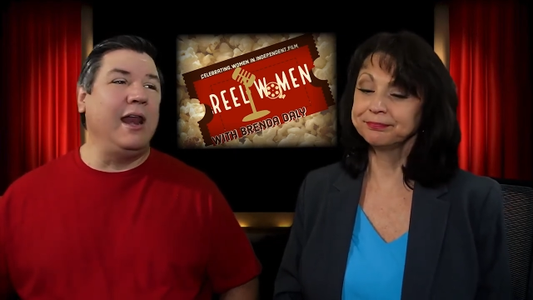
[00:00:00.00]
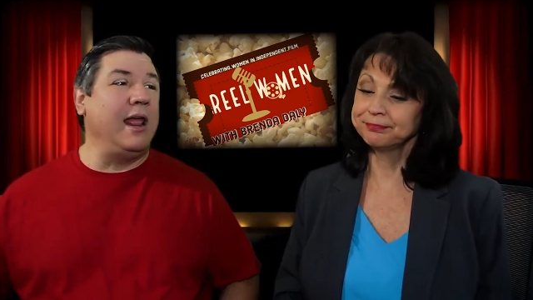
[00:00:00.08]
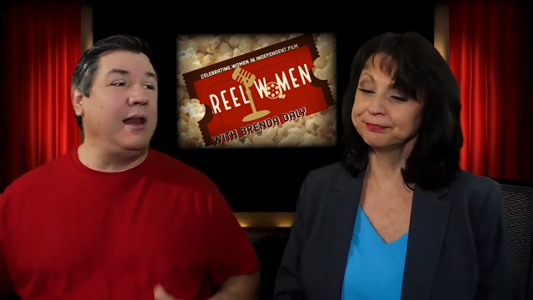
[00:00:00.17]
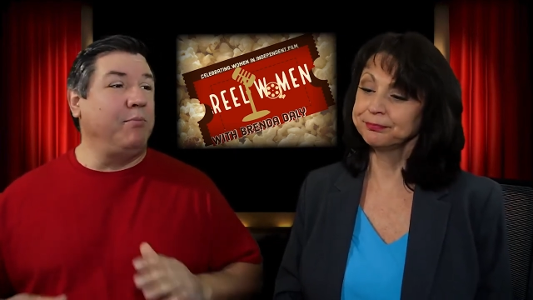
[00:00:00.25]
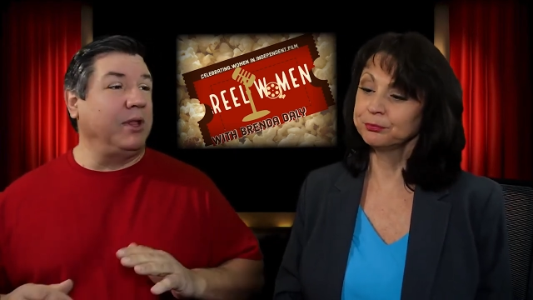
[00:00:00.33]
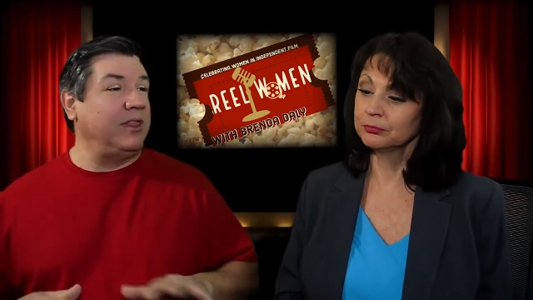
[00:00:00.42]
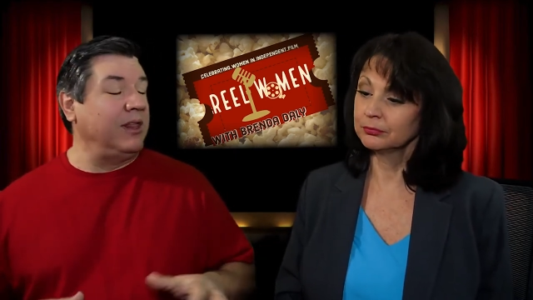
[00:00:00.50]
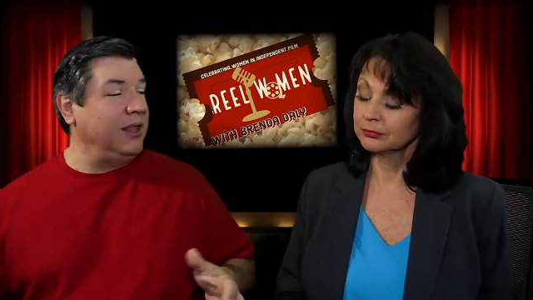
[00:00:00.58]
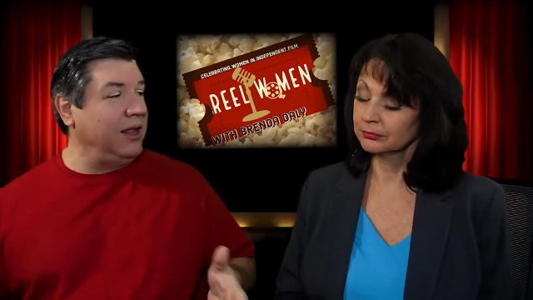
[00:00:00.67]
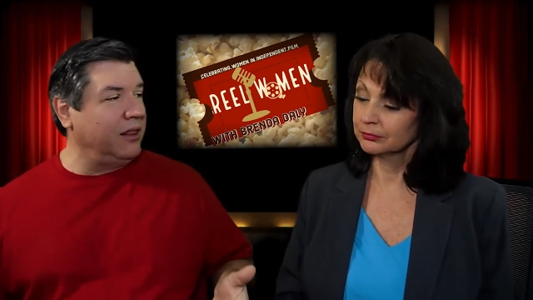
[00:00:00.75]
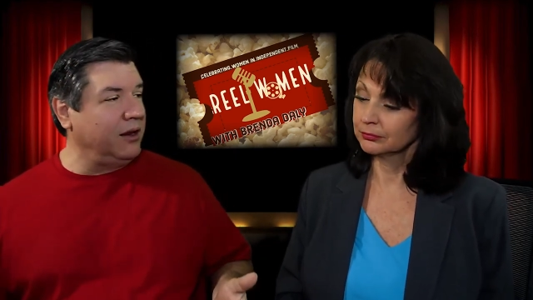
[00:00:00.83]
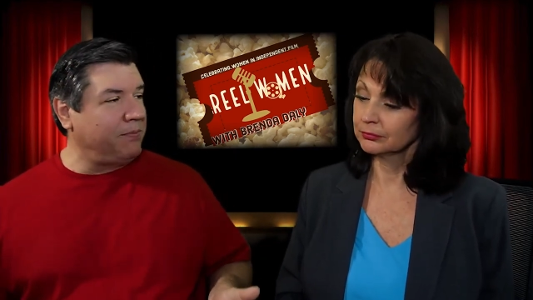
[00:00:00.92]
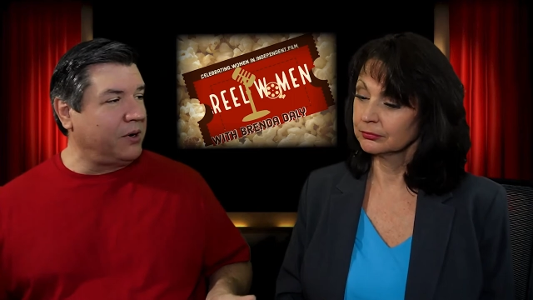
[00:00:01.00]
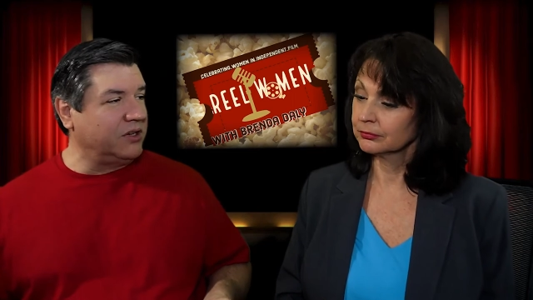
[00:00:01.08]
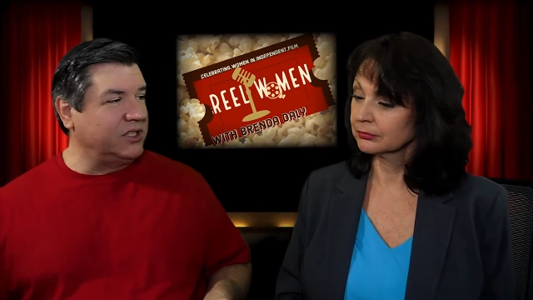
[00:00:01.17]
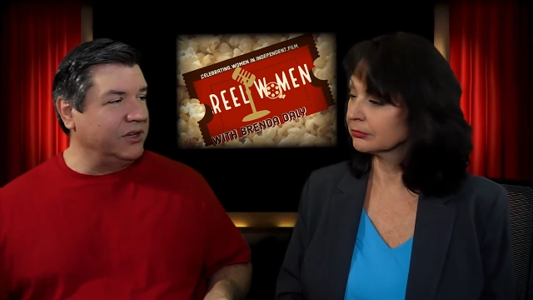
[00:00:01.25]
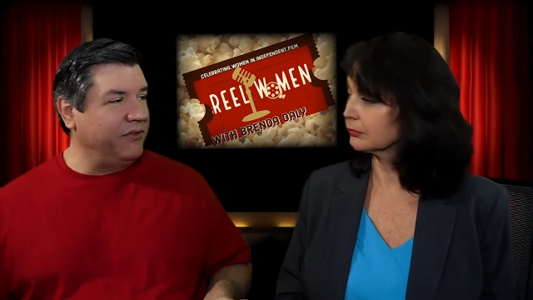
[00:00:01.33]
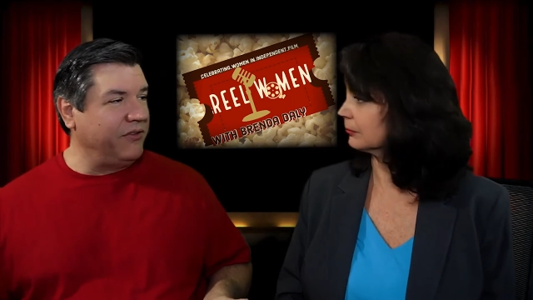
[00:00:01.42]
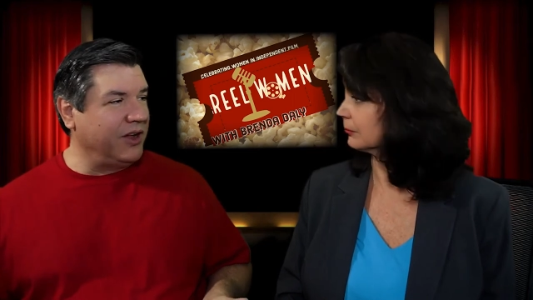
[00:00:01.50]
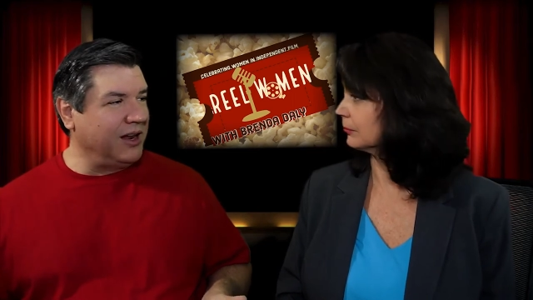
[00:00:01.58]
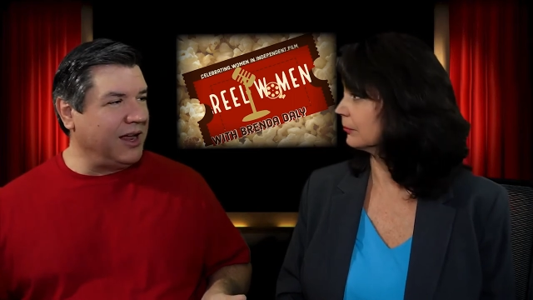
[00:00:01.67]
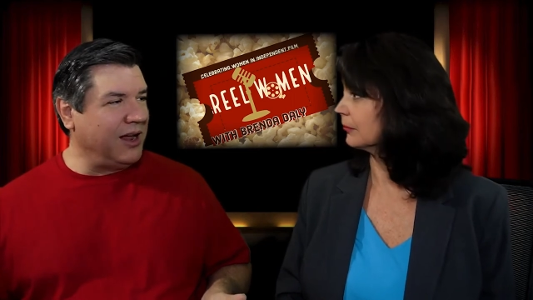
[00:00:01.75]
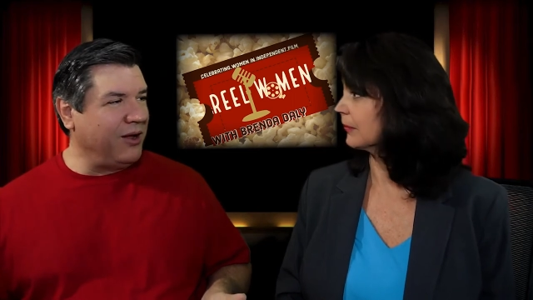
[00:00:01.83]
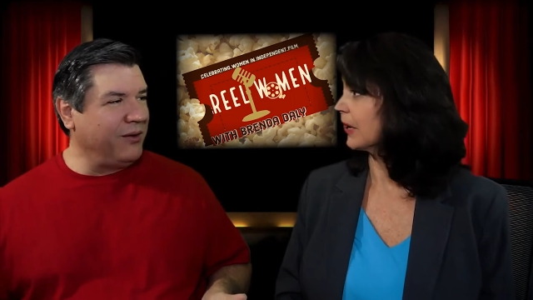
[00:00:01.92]
Speaker 1: And then, mm-hmm. but then the other person
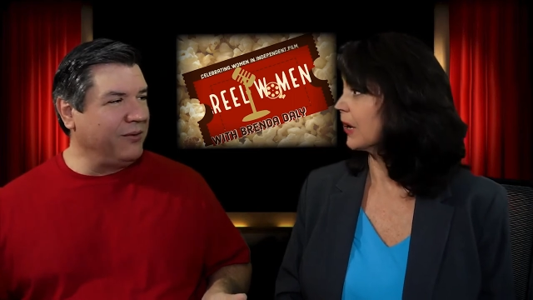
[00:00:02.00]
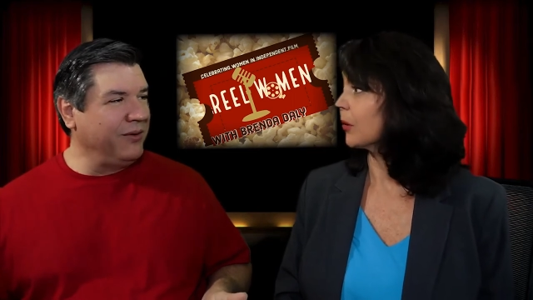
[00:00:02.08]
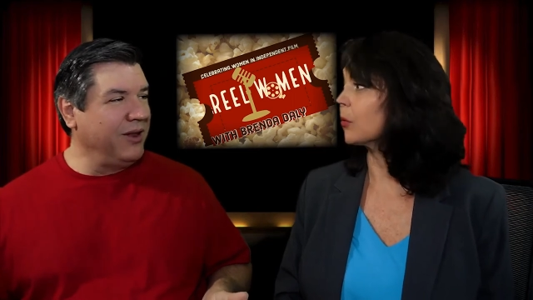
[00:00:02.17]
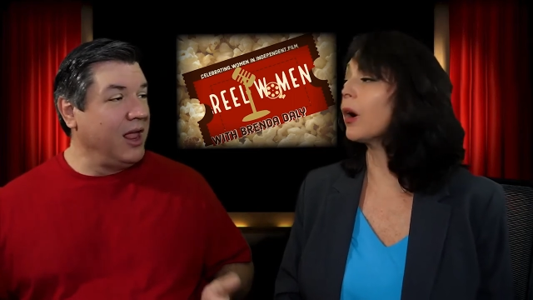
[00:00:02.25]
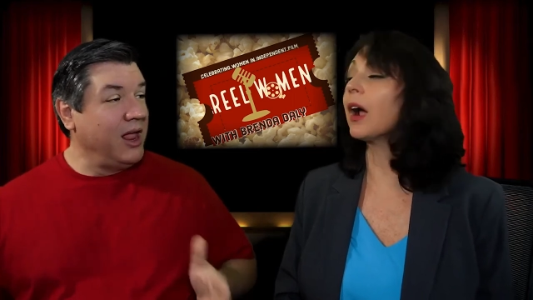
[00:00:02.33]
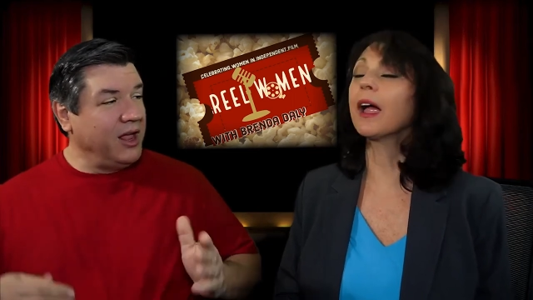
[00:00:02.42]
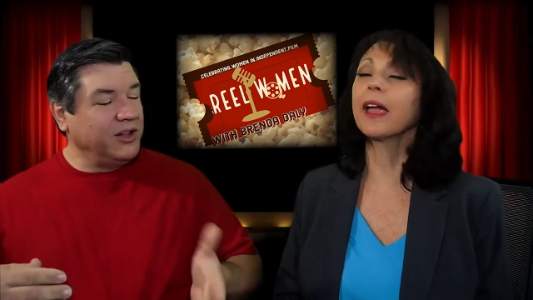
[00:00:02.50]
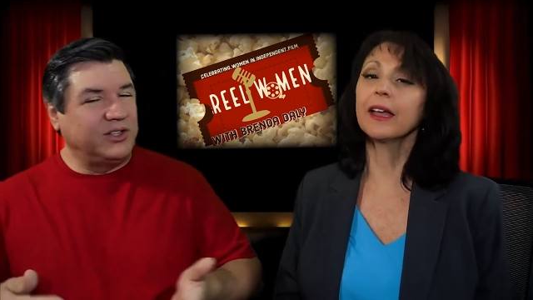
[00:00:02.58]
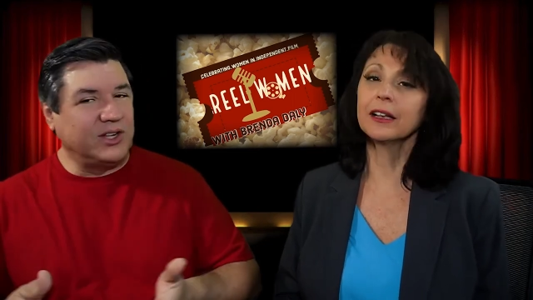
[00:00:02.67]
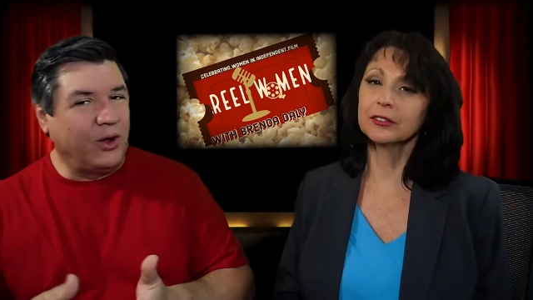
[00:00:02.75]
fell Right.